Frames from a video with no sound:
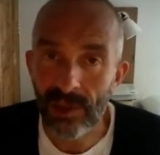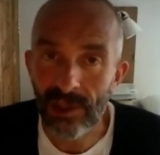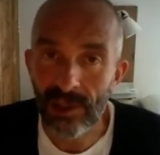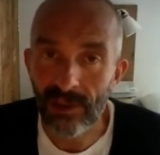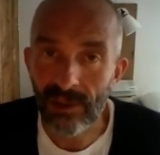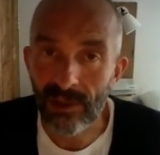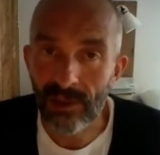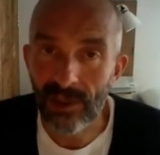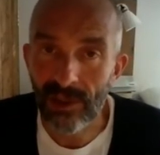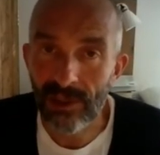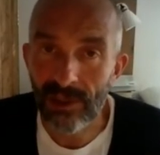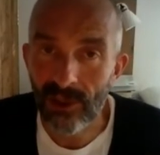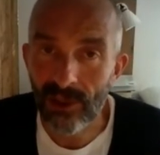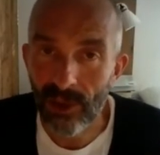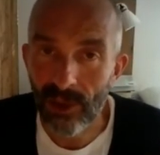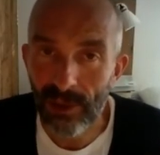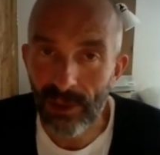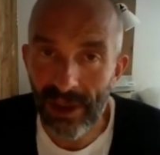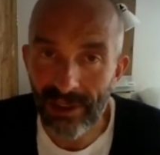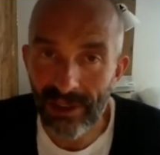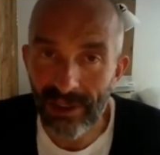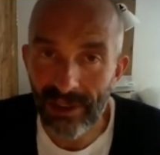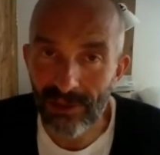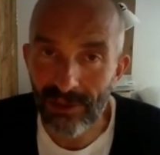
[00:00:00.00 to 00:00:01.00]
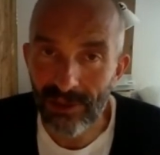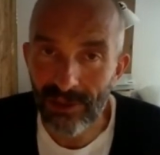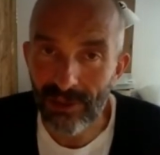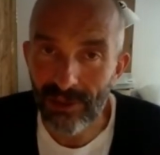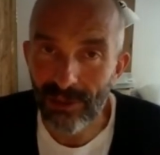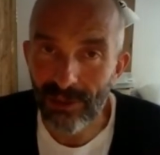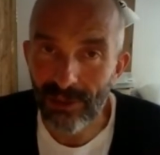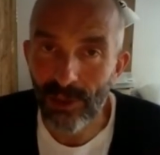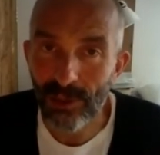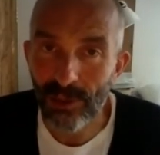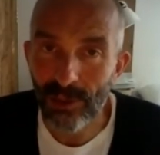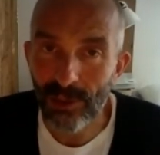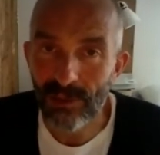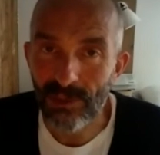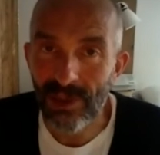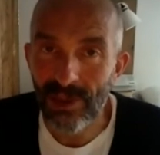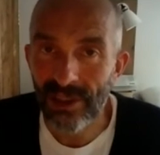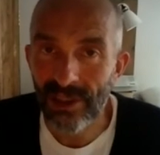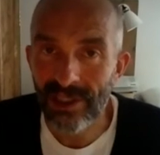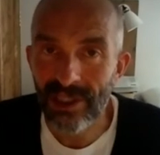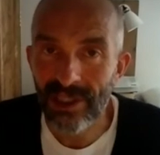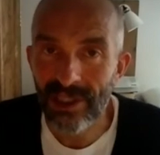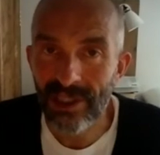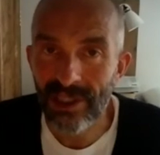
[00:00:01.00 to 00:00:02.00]
talk about different forms of
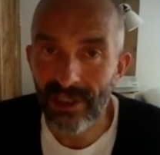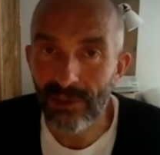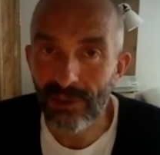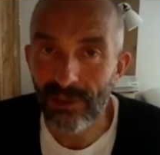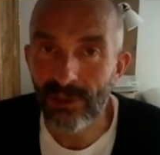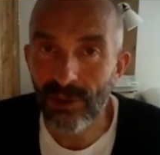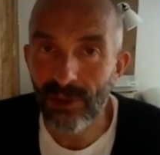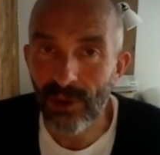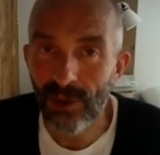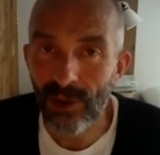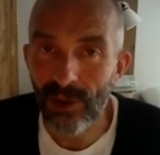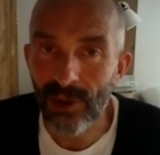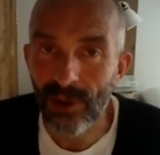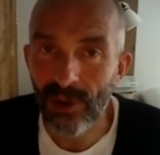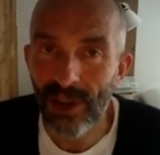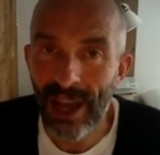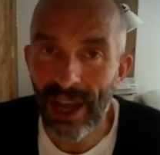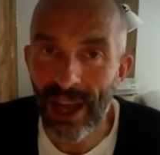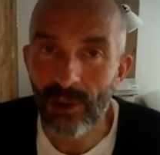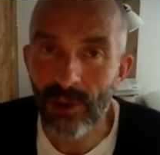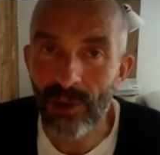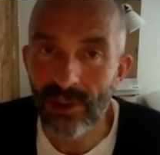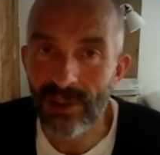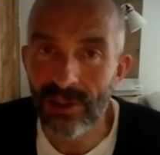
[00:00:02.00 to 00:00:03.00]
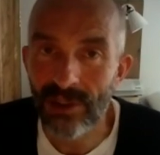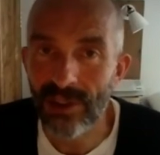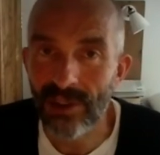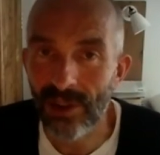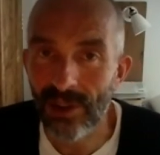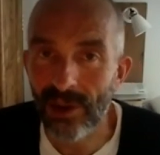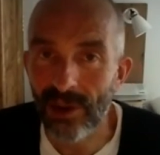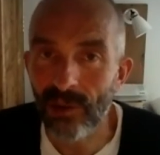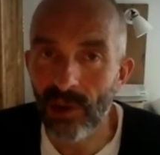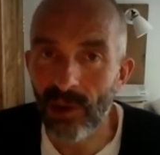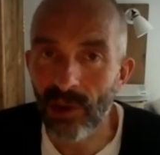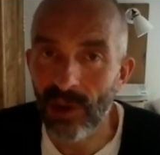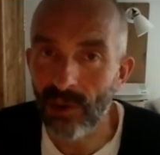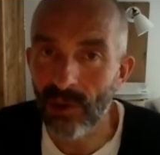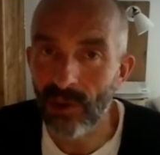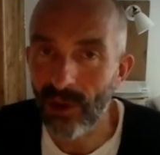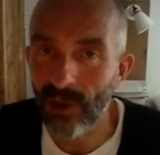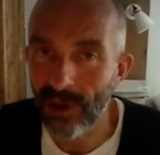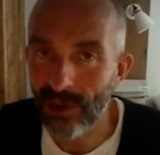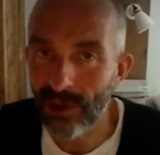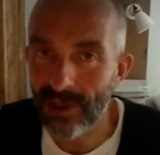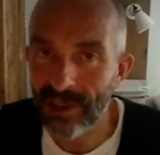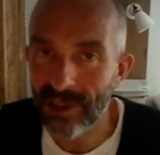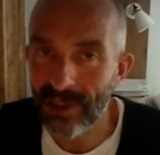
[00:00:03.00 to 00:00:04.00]
marketing for hours, so I won't go
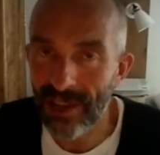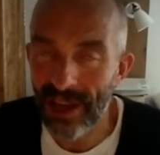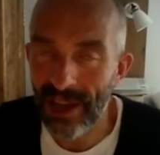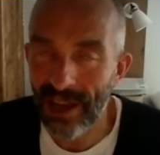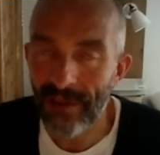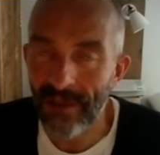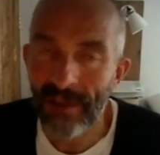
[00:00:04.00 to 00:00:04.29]
into that.